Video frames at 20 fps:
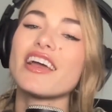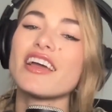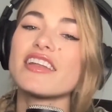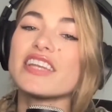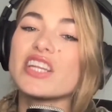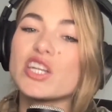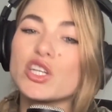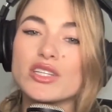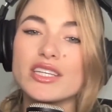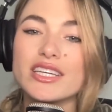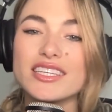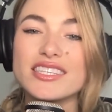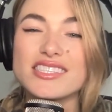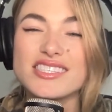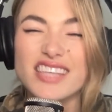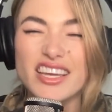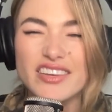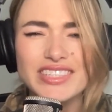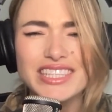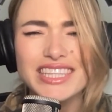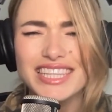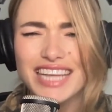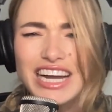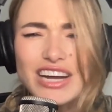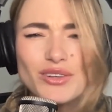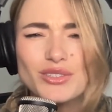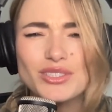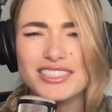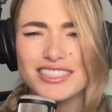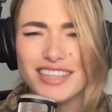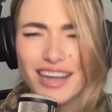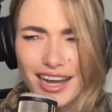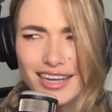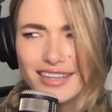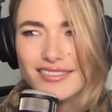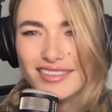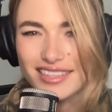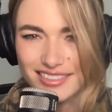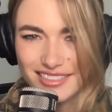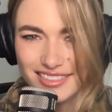and nearly 7,000
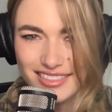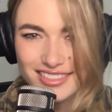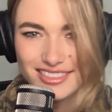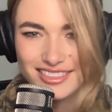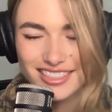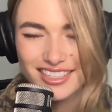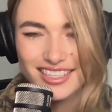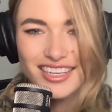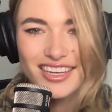islands,